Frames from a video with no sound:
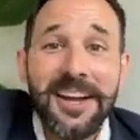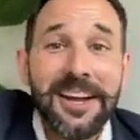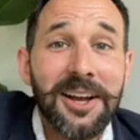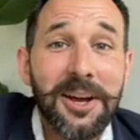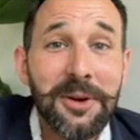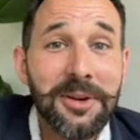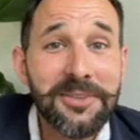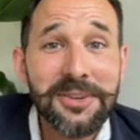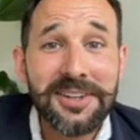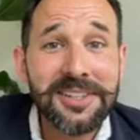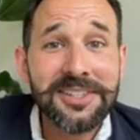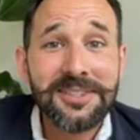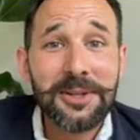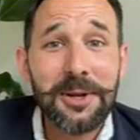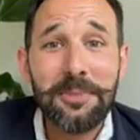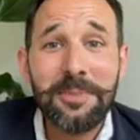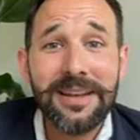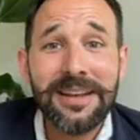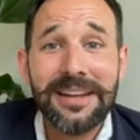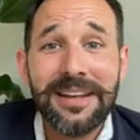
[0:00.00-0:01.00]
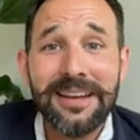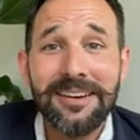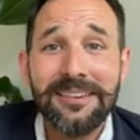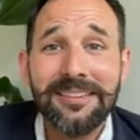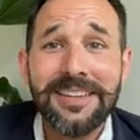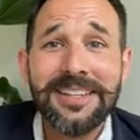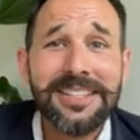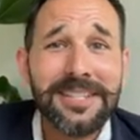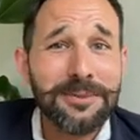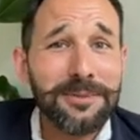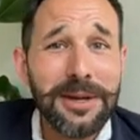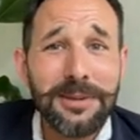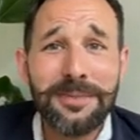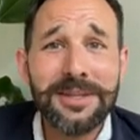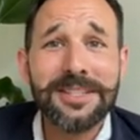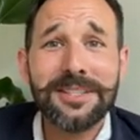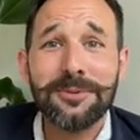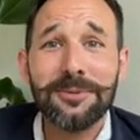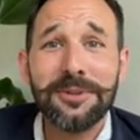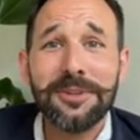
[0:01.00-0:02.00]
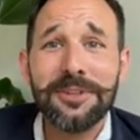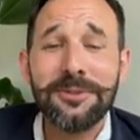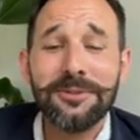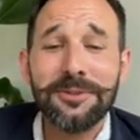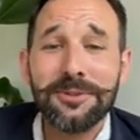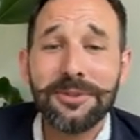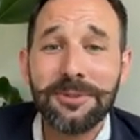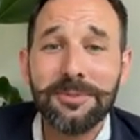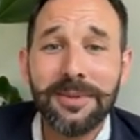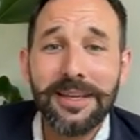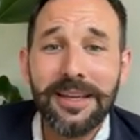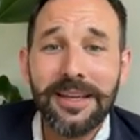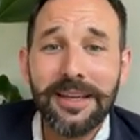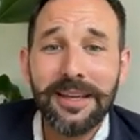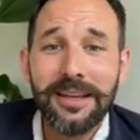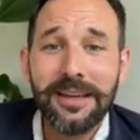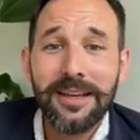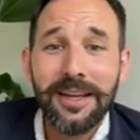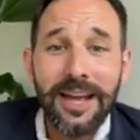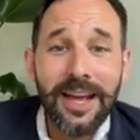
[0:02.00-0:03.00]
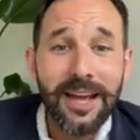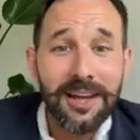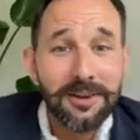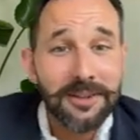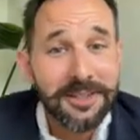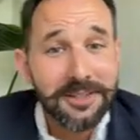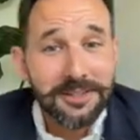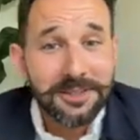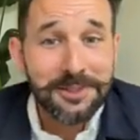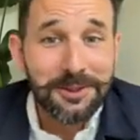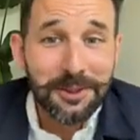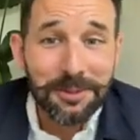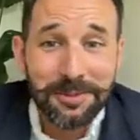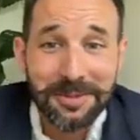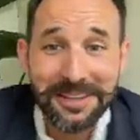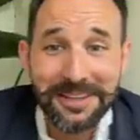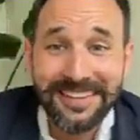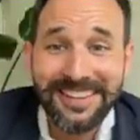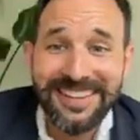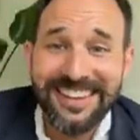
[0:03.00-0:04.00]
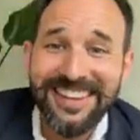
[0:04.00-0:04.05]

Oh, I've got to stop it now. This is why Mr. Wonderful should be here. How do you stop it?